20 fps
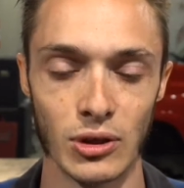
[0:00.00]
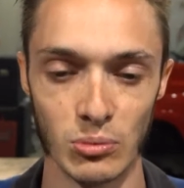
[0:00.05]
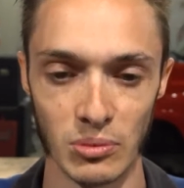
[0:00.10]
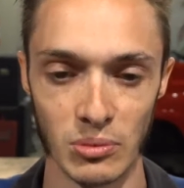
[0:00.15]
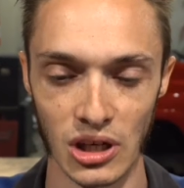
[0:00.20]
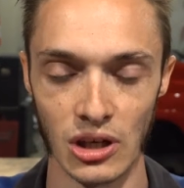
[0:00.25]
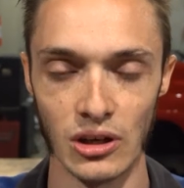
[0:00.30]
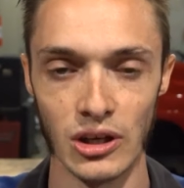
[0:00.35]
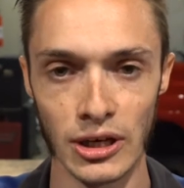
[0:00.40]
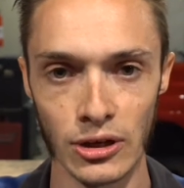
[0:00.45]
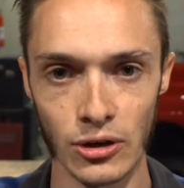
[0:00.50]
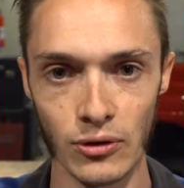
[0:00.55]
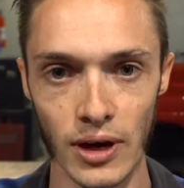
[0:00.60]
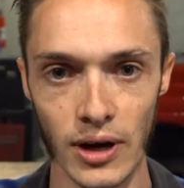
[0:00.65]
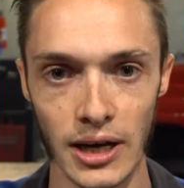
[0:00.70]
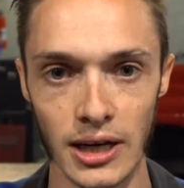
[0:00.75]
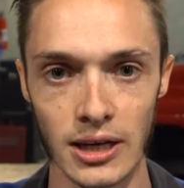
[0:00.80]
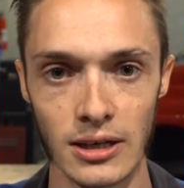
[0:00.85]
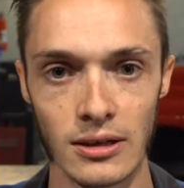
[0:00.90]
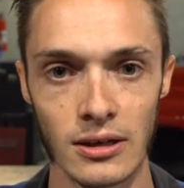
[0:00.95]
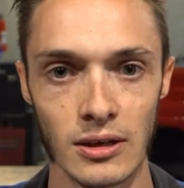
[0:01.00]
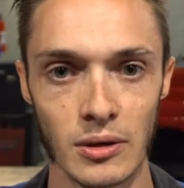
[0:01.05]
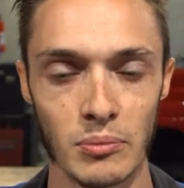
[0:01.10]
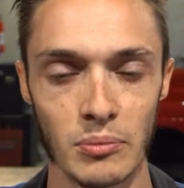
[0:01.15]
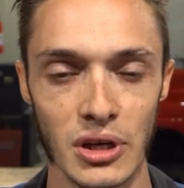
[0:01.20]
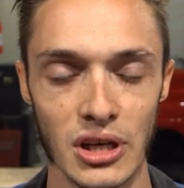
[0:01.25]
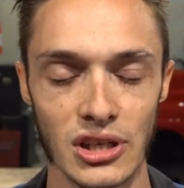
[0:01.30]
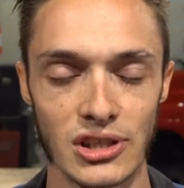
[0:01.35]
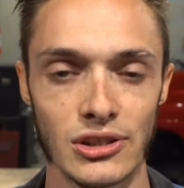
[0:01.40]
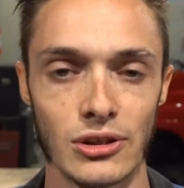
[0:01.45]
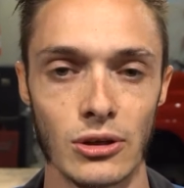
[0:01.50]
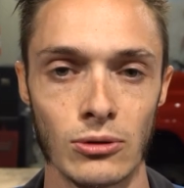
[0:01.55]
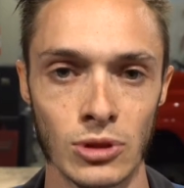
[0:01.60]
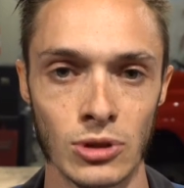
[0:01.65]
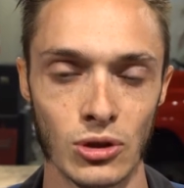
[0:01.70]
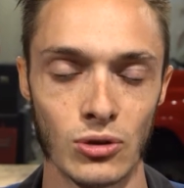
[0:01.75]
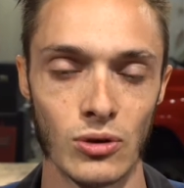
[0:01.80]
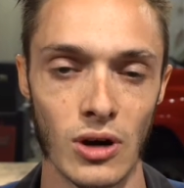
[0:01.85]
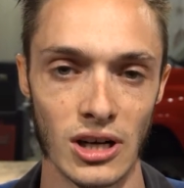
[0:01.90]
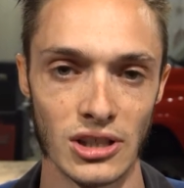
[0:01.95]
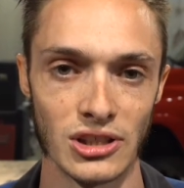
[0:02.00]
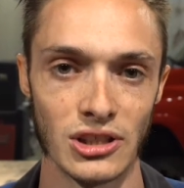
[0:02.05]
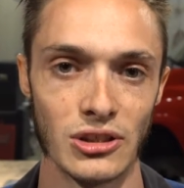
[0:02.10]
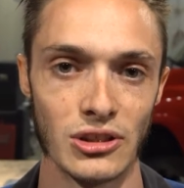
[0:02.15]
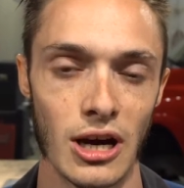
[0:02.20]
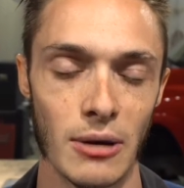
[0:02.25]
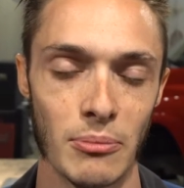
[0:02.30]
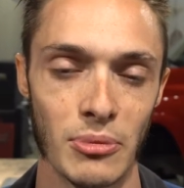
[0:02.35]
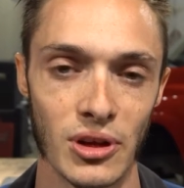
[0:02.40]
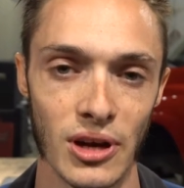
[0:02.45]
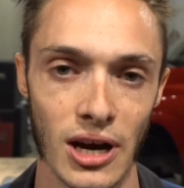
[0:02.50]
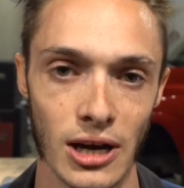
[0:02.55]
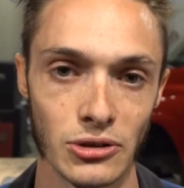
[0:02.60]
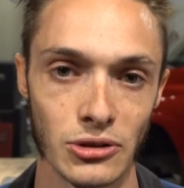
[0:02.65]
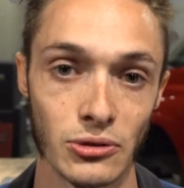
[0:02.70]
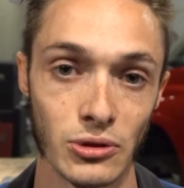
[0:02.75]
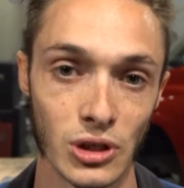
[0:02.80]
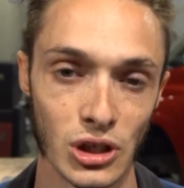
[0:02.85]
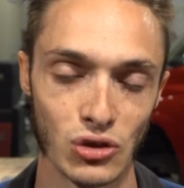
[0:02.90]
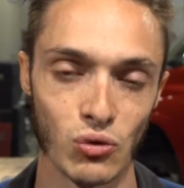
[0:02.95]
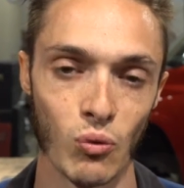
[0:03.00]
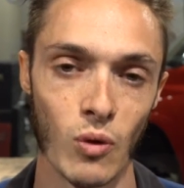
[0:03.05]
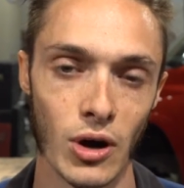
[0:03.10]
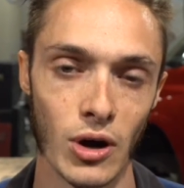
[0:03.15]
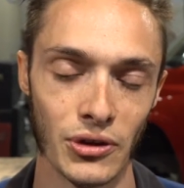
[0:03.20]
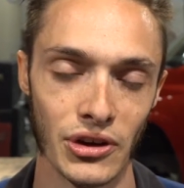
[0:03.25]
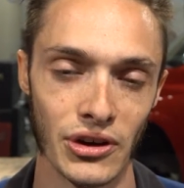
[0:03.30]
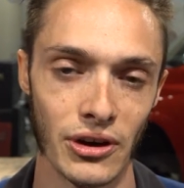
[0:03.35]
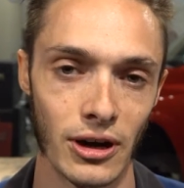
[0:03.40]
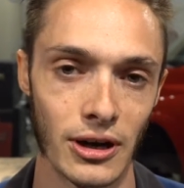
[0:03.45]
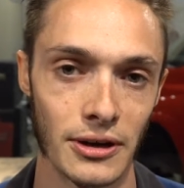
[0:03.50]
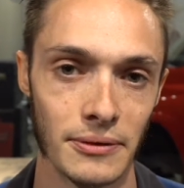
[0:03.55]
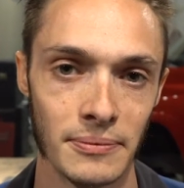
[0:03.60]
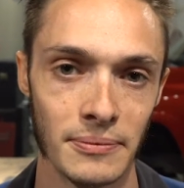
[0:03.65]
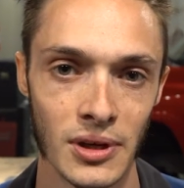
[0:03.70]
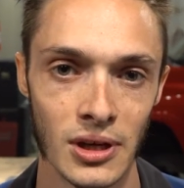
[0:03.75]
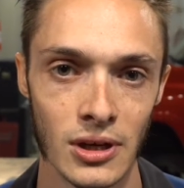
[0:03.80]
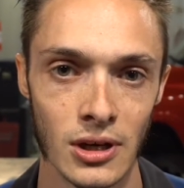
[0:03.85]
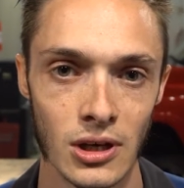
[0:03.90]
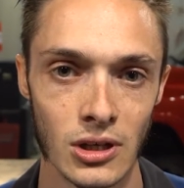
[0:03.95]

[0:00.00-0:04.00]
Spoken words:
It'll be an integrated piece that goes across the top of the axle and gets welded on.